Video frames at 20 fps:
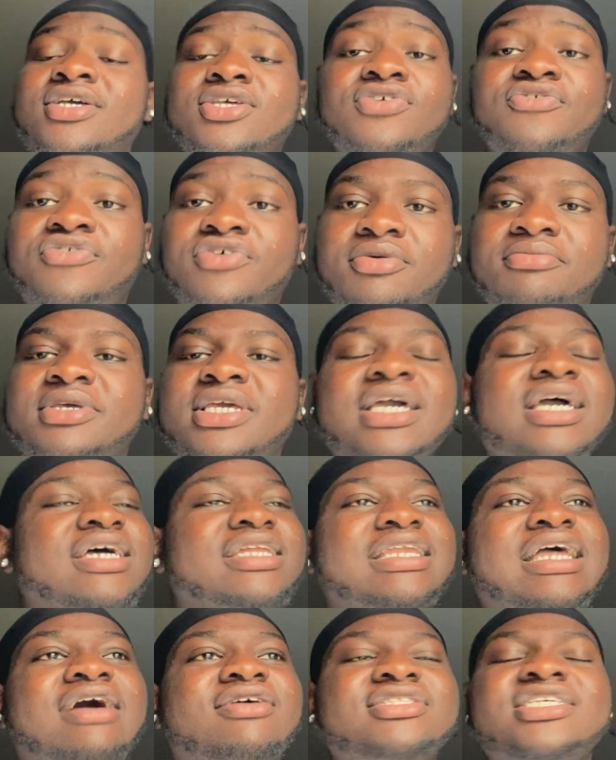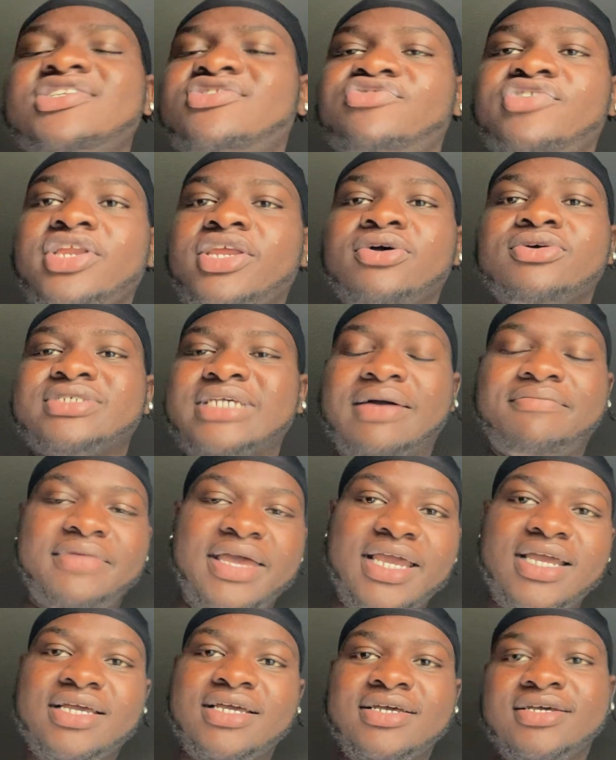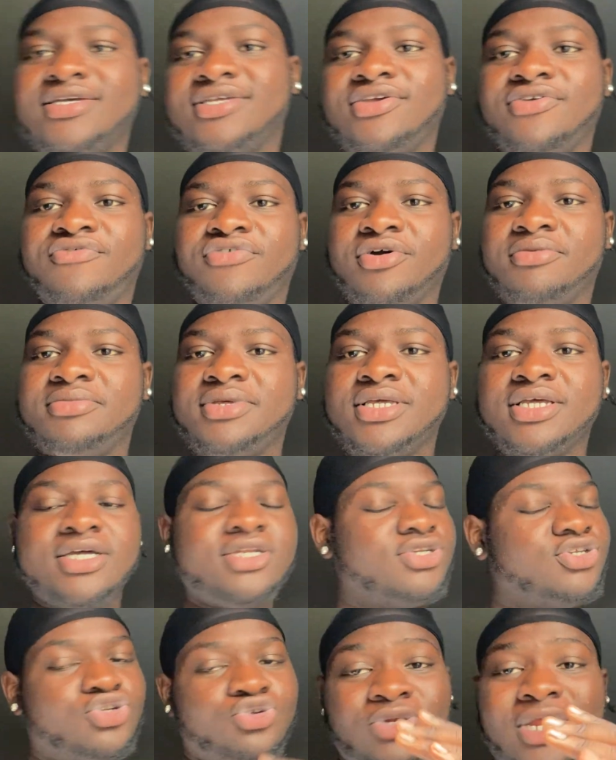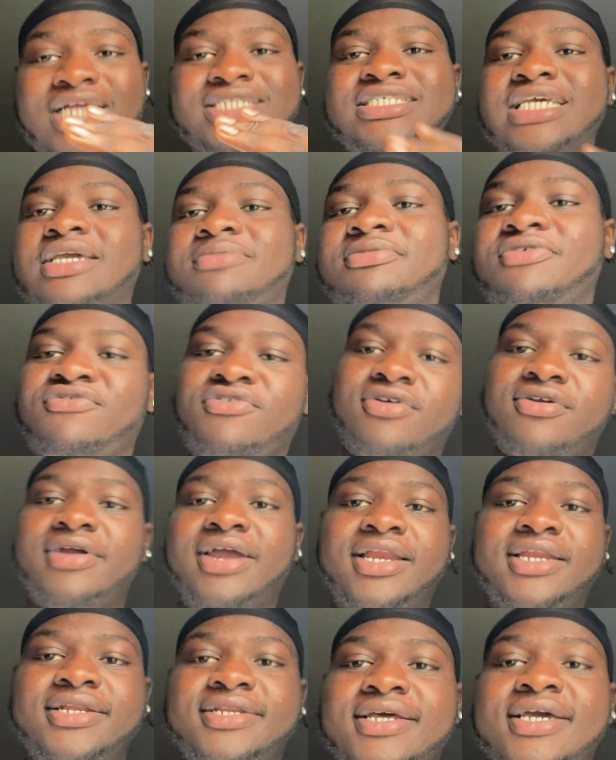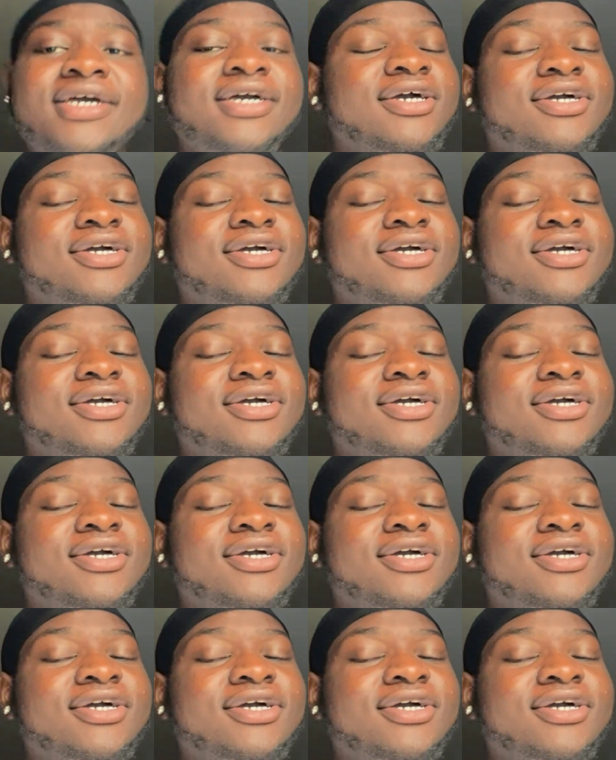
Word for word: You feel me? Now, these videos I make, you feel me? Do not take me for granted.